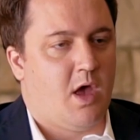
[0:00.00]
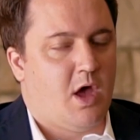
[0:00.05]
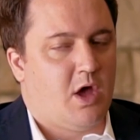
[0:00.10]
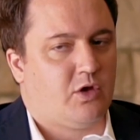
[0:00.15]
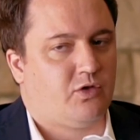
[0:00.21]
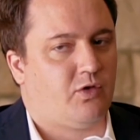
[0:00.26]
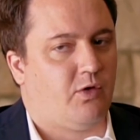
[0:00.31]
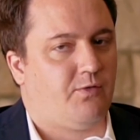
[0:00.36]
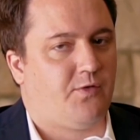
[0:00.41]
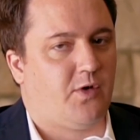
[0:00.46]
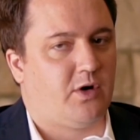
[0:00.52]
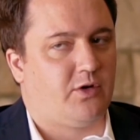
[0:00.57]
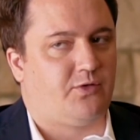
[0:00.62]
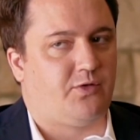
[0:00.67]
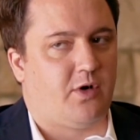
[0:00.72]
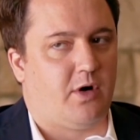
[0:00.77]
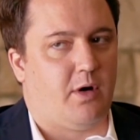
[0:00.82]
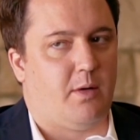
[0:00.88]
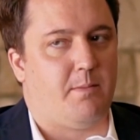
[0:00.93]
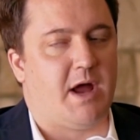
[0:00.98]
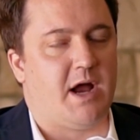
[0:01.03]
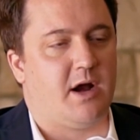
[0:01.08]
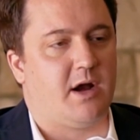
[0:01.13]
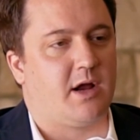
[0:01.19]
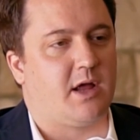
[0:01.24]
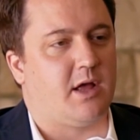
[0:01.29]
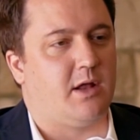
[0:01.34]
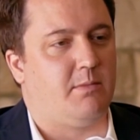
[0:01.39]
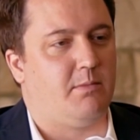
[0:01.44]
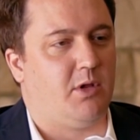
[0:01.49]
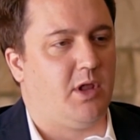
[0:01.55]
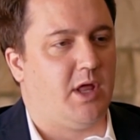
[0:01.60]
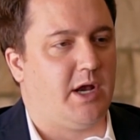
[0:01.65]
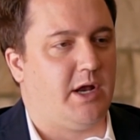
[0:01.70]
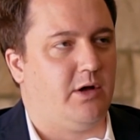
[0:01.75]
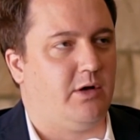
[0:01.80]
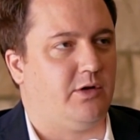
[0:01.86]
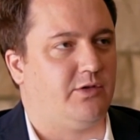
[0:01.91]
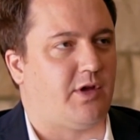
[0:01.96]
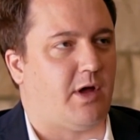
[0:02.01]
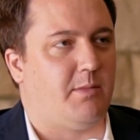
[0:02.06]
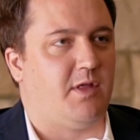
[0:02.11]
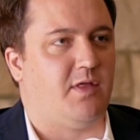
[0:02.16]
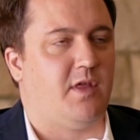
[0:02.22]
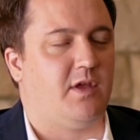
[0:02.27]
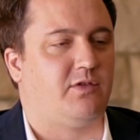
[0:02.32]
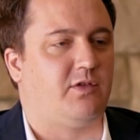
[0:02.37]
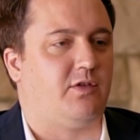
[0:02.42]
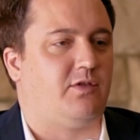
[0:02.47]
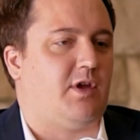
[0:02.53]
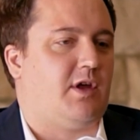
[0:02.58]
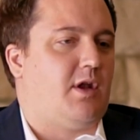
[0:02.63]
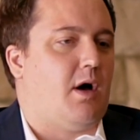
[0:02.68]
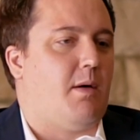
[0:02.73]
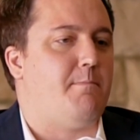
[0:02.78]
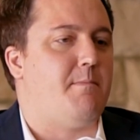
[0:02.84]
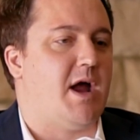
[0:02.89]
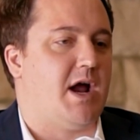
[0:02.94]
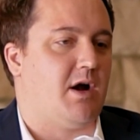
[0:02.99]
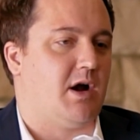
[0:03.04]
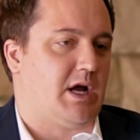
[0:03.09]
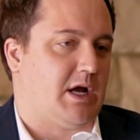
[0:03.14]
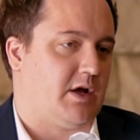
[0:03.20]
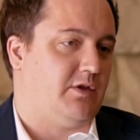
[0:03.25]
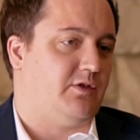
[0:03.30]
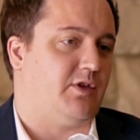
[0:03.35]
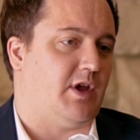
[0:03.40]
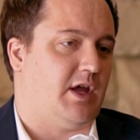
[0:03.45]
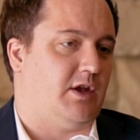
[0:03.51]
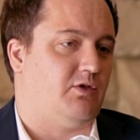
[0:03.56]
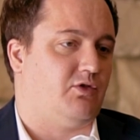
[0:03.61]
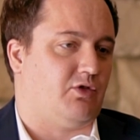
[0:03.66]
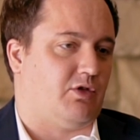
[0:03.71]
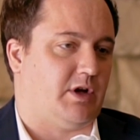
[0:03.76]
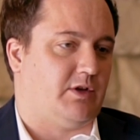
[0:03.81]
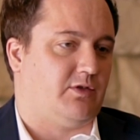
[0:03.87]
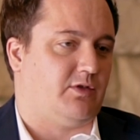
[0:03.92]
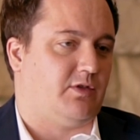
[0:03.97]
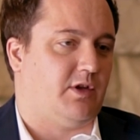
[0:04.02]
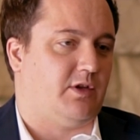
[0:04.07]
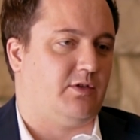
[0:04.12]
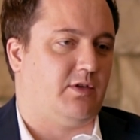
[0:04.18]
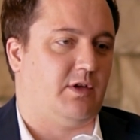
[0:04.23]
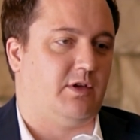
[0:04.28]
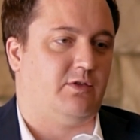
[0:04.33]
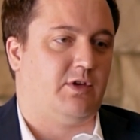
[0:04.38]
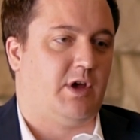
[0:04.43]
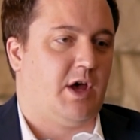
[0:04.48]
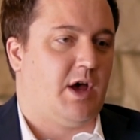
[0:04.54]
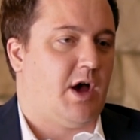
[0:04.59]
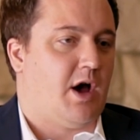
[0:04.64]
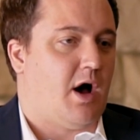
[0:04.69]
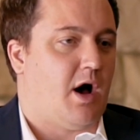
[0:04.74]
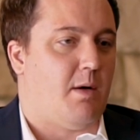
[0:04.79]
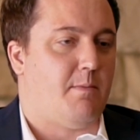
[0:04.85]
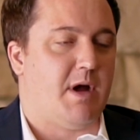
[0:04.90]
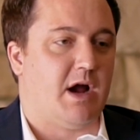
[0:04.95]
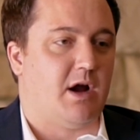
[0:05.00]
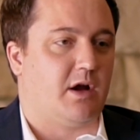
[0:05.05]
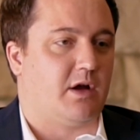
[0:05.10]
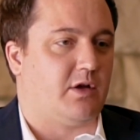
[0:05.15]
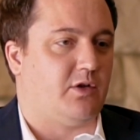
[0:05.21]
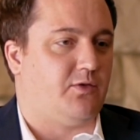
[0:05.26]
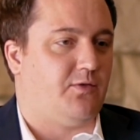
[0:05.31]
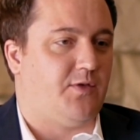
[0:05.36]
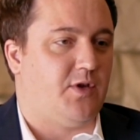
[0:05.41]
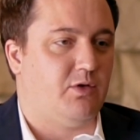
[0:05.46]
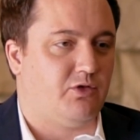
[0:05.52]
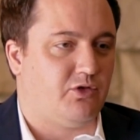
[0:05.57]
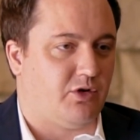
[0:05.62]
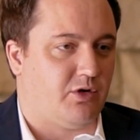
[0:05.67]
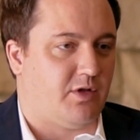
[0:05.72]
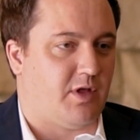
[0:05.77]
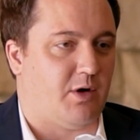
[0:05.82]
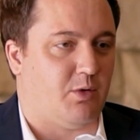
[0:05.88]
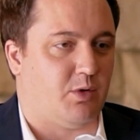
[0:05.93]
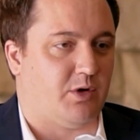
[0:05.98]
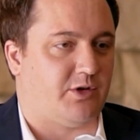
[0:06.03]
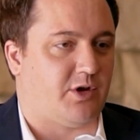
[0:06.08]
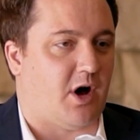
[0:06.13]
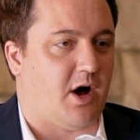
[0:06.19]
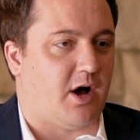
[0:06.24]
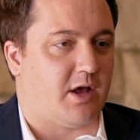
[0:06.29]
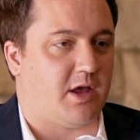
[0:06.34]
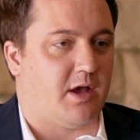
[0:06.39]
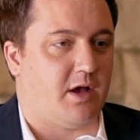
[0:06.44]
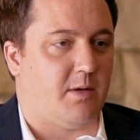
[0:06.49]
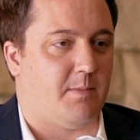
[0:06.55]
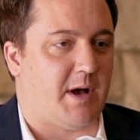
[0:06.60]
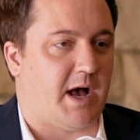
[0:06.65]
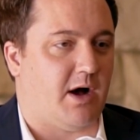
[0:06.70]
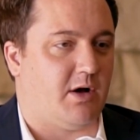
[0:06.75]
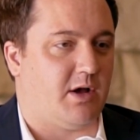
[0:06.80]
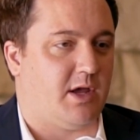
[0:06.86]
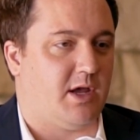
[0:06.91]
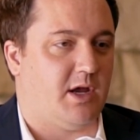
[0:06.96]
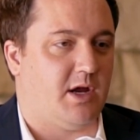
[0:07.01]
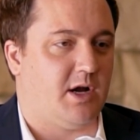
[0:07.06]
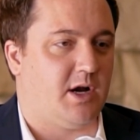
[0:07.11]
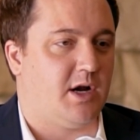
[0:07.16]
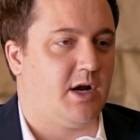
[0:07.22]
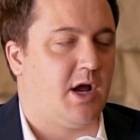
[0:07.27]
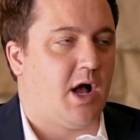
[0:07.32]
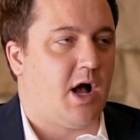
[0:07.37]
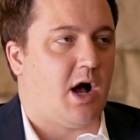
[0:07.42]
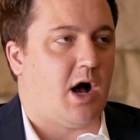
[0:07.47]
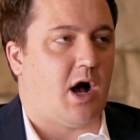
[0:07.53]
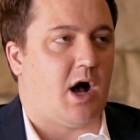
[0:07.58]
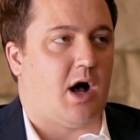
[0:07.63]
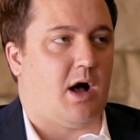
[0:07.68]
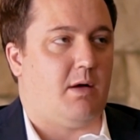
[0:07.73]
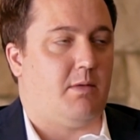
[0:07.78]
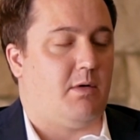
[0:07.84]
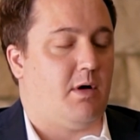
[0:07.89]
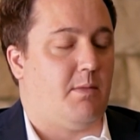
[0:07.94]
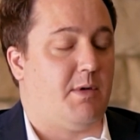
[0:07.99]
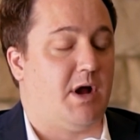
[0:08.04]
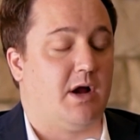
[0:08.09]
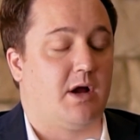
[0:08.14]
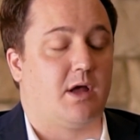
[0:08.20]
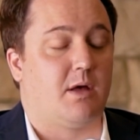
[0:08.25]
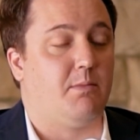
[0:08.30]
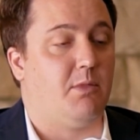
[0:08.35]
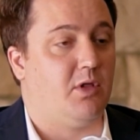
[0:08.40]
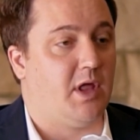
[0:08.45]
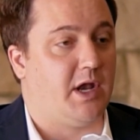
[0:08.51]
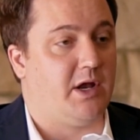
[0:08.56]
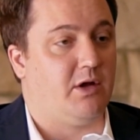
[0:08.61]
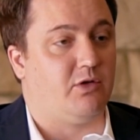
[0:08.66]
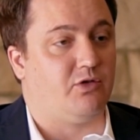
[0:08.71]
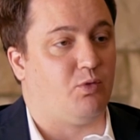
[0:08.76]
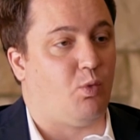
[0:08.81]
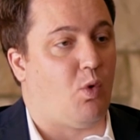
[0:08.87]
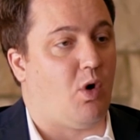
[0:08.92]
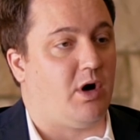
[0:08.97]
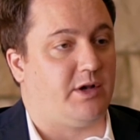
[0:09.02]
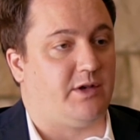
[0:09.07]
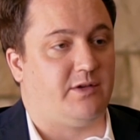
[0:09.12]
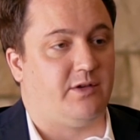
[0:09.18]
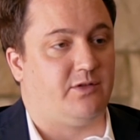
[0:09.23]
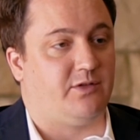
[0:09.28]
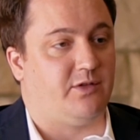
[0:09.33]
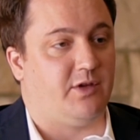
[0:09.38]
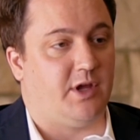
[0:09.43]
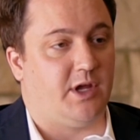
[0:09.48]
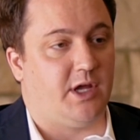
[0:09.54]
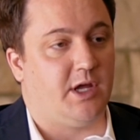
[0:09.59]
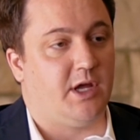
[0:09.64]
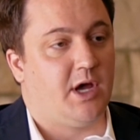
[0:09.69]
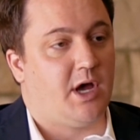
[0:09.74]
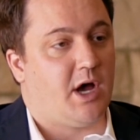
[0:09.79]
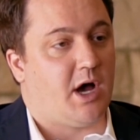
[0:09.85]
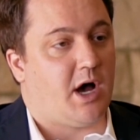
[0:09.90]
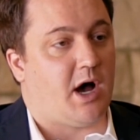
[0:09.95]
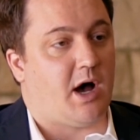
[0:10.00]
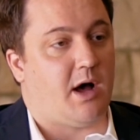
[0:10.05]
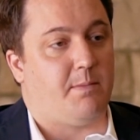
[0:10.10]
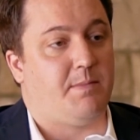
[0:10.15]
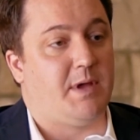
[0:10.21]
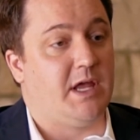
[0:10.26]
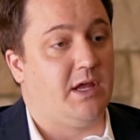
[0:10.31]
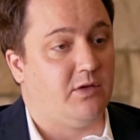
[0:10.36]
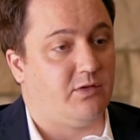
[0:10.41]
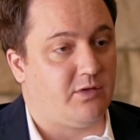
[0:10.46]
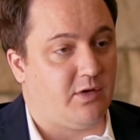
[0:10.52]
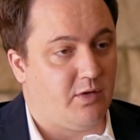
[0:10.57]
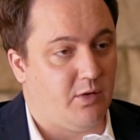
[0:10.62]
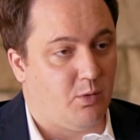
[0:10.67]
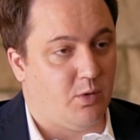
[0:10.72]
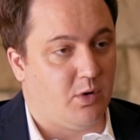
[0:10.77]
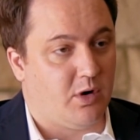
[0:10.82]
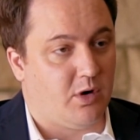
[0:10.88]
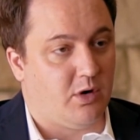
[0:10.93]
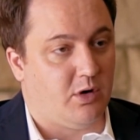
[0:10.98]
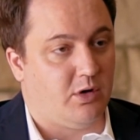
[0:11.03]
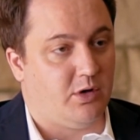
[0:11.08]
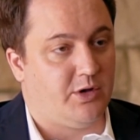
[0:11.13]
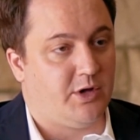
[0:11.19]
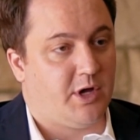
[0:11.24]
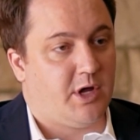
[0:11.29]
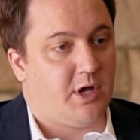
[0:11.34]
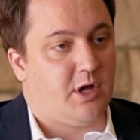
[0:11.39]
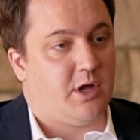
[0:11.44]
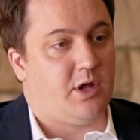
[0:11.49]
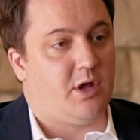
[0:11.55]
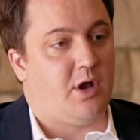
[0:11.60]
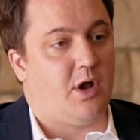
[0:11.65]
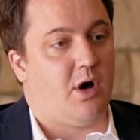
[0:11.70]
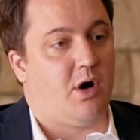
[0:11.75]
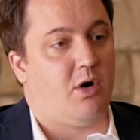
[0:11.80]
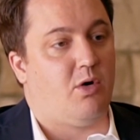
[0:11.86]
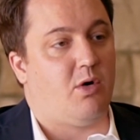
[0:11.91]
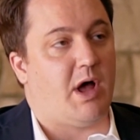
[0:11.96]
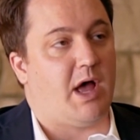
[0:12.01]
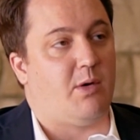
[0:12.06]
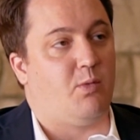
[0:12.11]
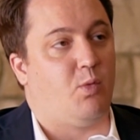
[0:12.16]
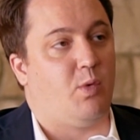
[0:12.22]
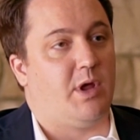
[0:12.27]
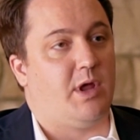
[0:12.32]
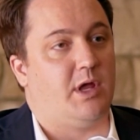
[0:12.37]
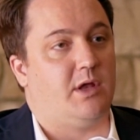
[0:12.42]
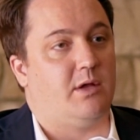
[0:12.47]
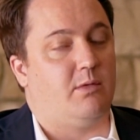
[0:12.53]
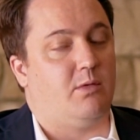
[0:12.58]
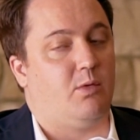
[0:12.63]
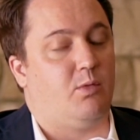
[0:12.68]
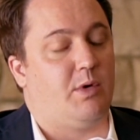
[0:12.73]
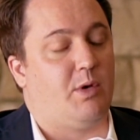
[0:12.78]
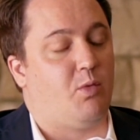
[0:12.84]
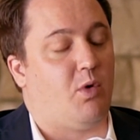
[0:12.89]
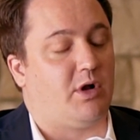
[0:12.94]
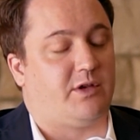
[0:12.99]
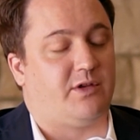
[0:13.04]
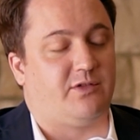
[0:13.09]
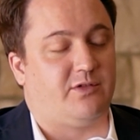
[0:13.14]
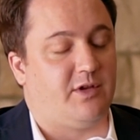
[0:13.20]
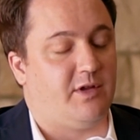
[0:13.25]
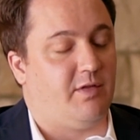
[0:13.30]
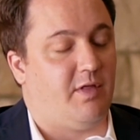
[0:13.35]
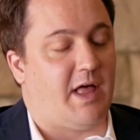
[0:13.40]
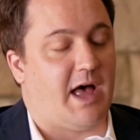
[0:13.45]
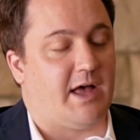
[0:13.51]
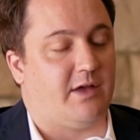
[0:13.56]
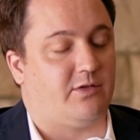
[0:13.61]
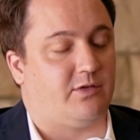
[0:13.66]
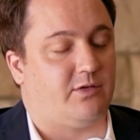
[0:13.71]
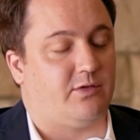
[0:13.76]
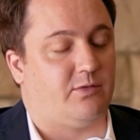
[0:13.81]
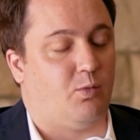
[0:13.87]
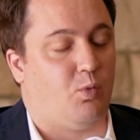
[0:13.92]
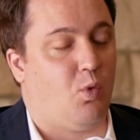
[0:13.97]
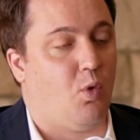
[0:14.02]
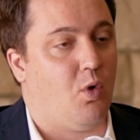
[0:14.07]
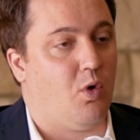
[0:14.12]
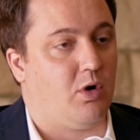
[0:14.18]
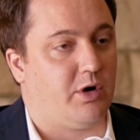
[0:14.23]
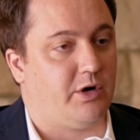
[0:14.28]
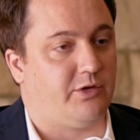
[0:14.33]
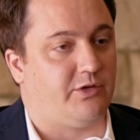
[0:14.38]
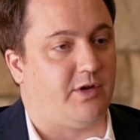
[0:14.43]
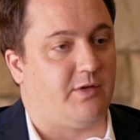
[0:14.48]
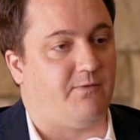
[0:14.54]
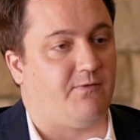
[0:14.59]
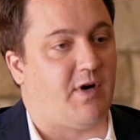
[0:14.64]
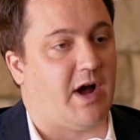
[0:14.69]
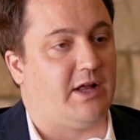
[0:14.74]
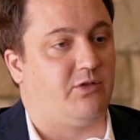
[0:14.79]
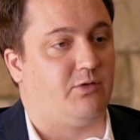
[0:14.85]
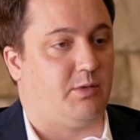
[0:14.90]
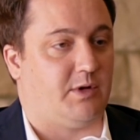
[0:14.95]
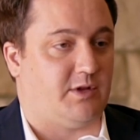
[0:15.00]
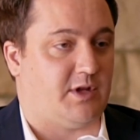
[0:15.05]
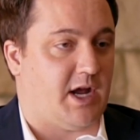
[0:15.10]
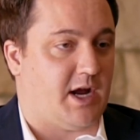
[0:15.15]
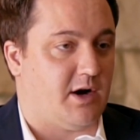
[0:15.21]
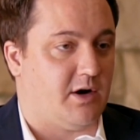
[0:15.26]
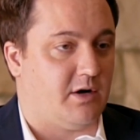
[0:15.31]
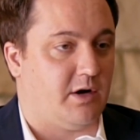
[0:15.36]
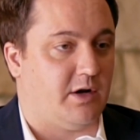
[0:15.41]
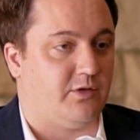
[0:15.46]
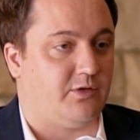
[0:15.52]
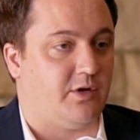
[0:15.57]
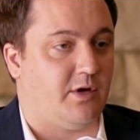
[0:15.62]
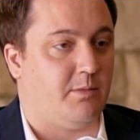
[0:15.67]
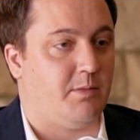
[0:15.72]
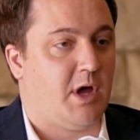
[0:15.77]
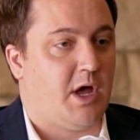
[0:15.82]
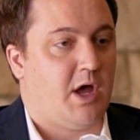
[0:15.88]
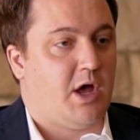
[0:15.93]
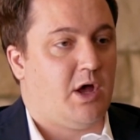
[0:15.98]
So first, for American millennials, I mean, this is in America's interest. This is America's future that we're talking about here. American millennials want to see peace in the world, you know, and we want to see less wars and fights with terrorism.